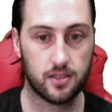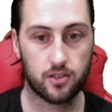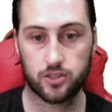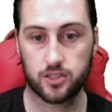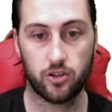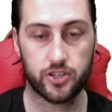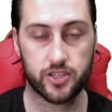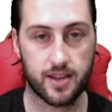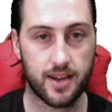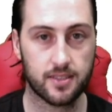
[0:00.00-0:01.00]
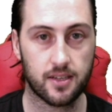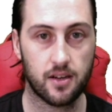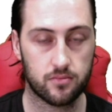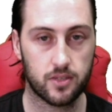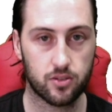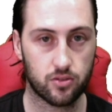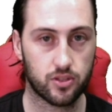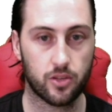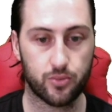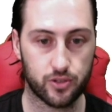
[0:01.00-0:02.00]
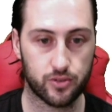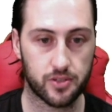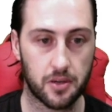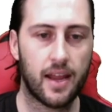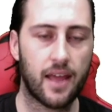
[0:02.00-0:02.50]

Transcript: Because he's not just an actor, he's also the producer.